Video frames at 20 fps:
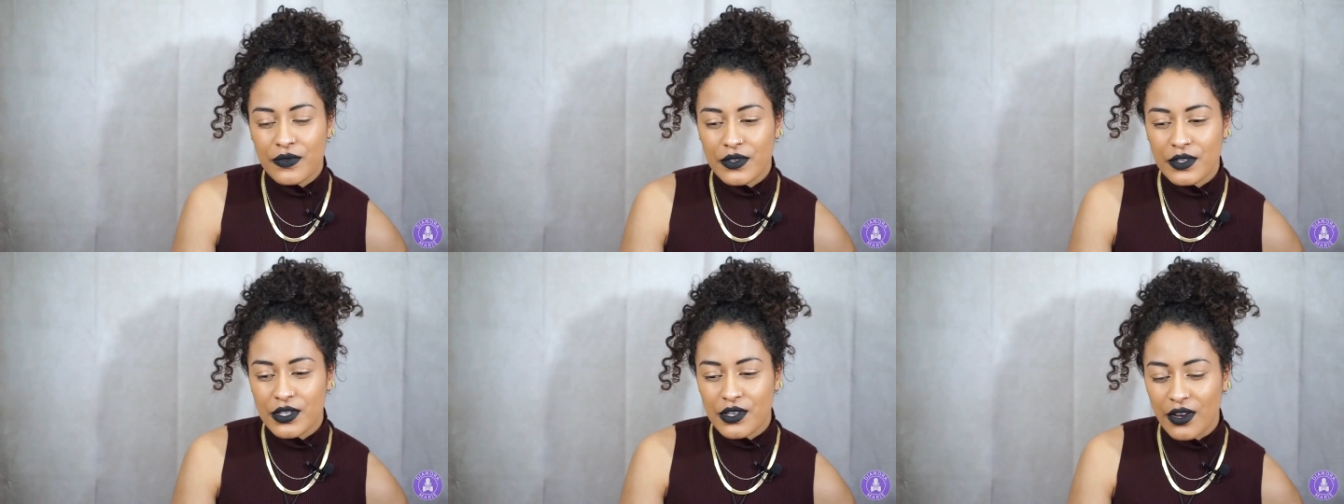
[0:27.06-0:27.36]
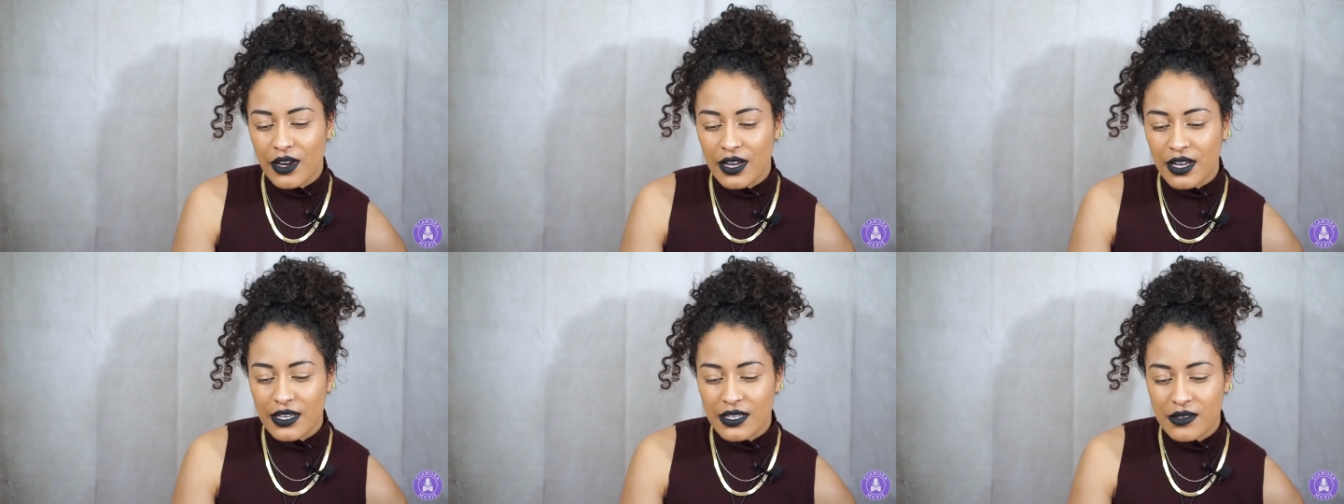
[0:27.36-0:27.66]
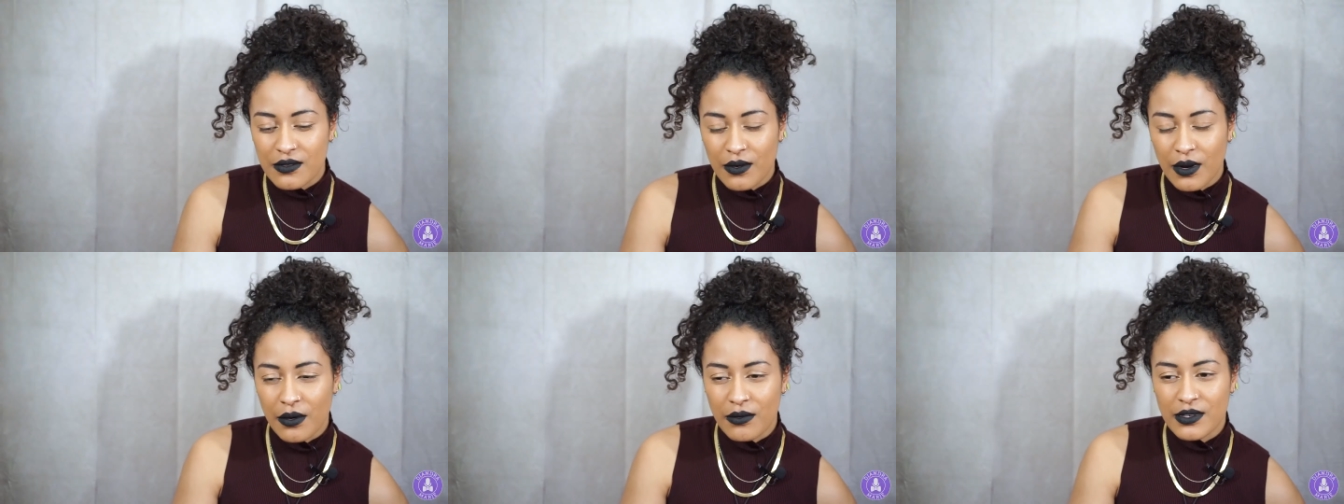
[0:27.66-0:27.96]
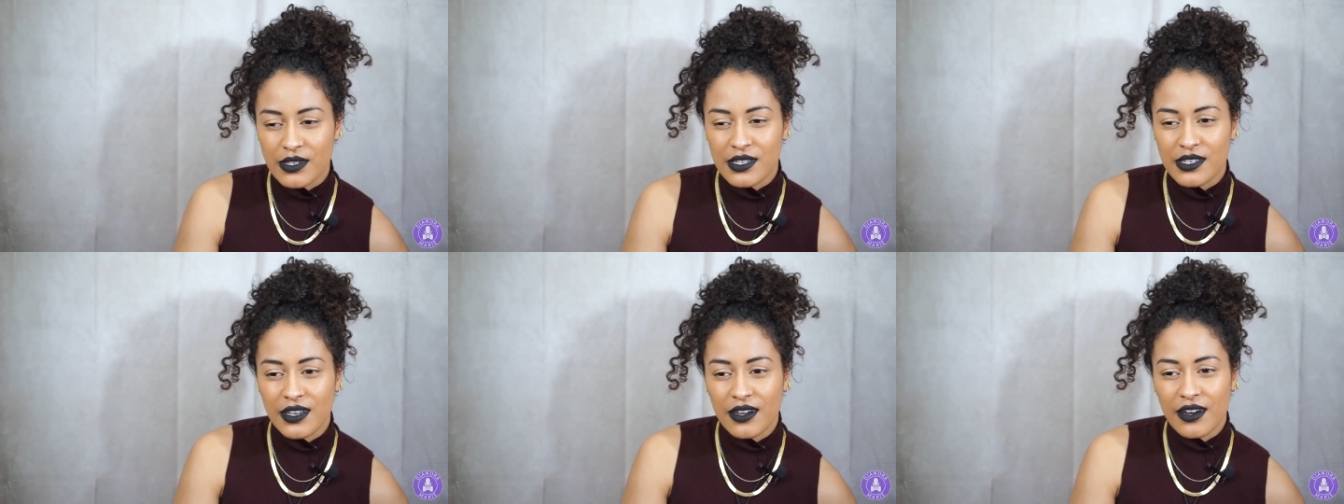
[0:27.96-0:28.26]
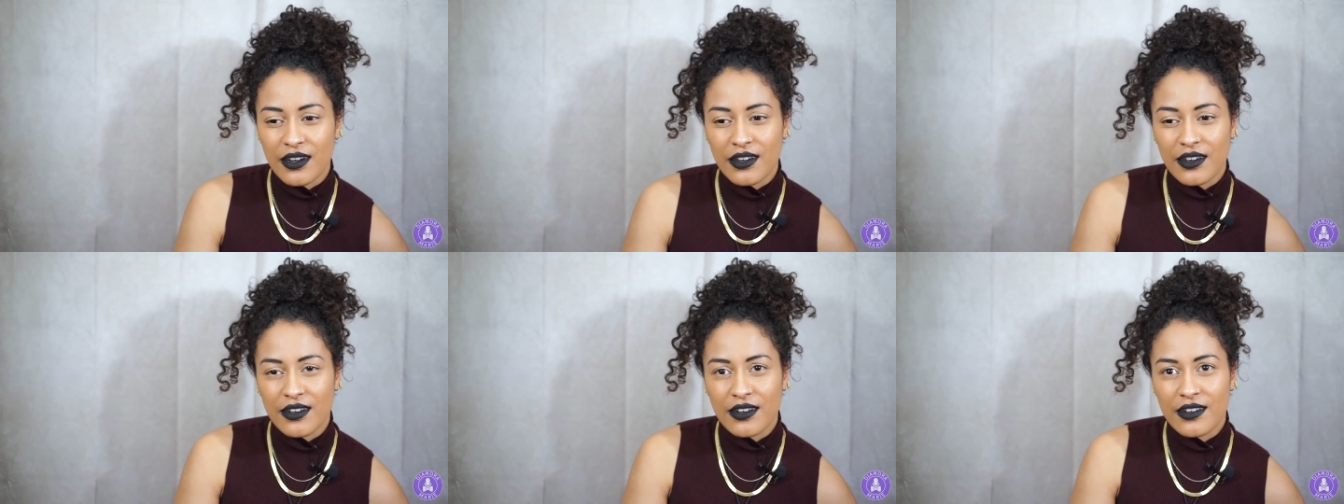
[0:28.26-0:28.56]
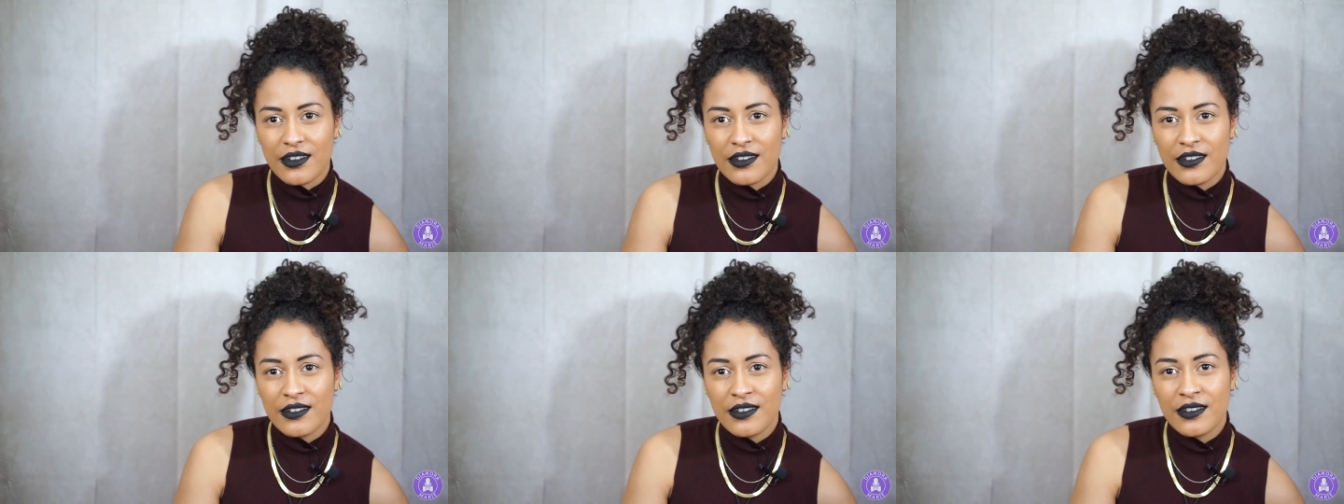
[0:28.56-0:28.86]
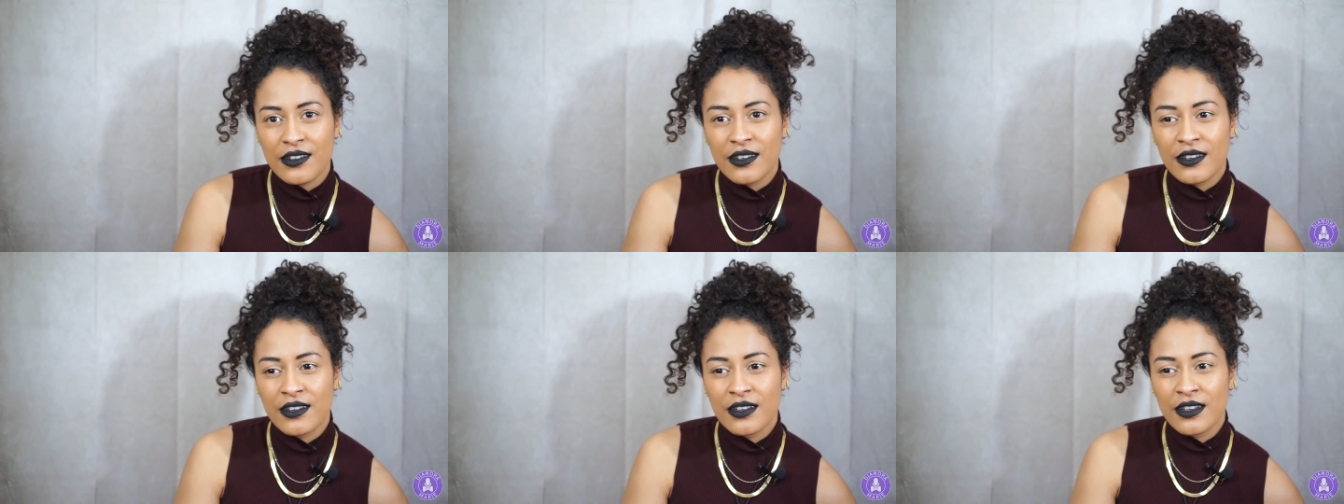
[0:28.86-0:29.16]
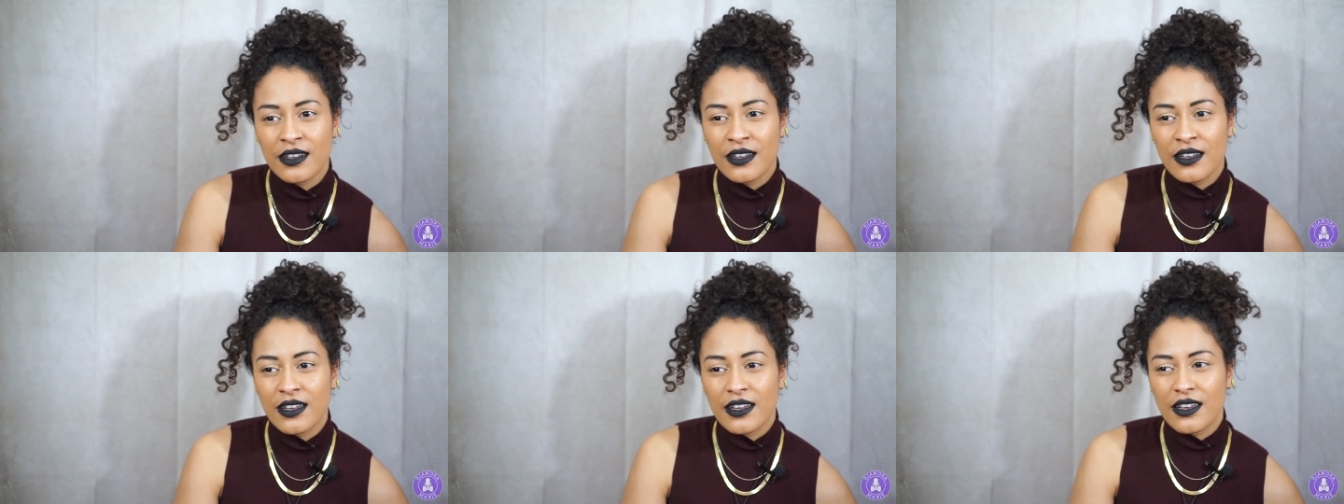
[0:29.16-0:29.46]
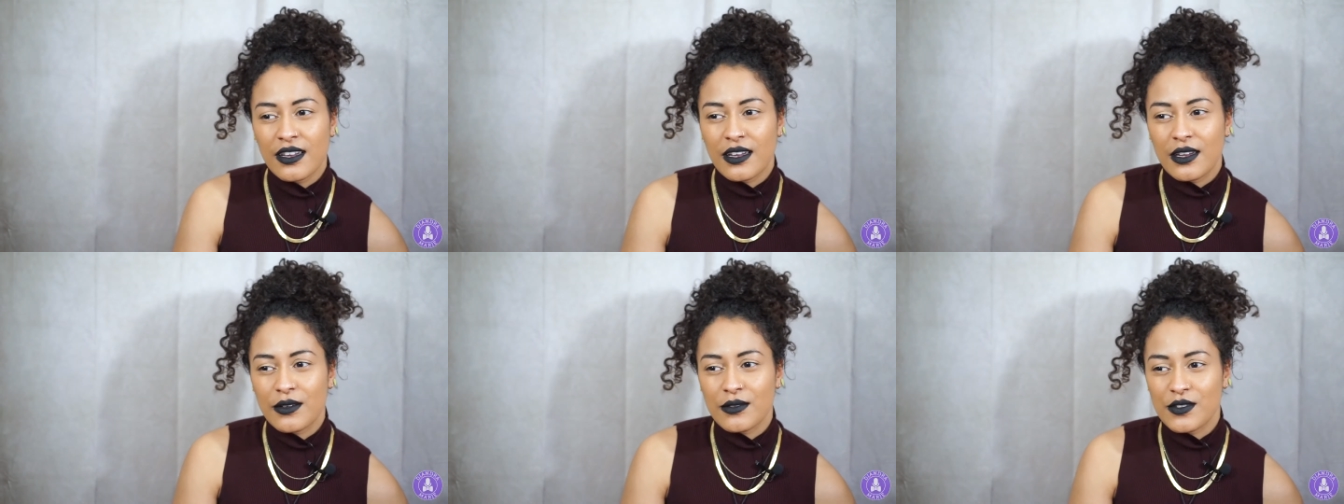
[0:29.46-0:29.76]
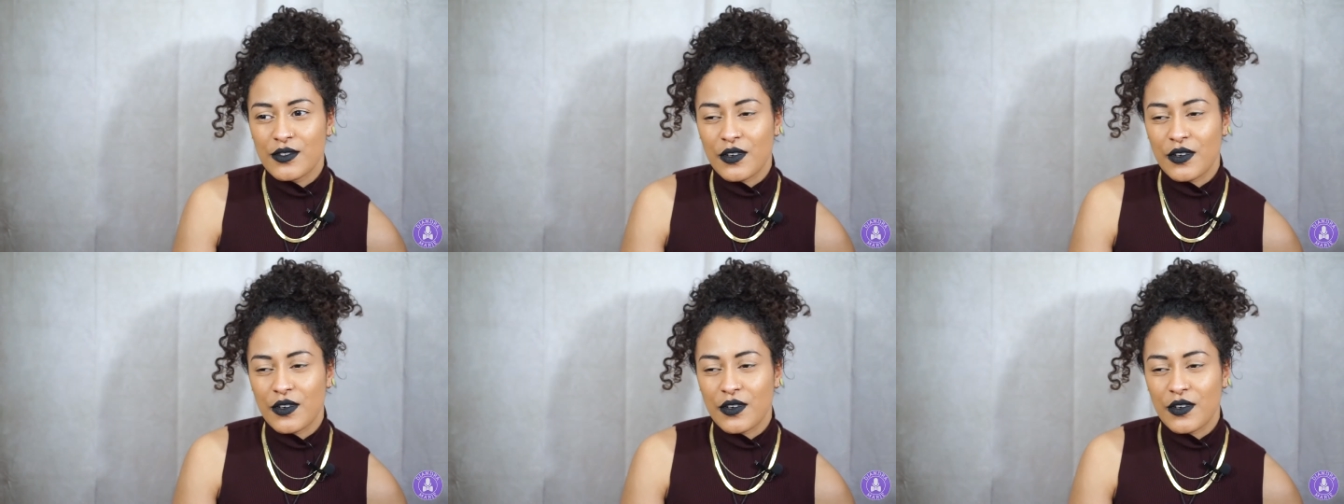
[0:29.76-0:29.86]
So I guess when I was younger, it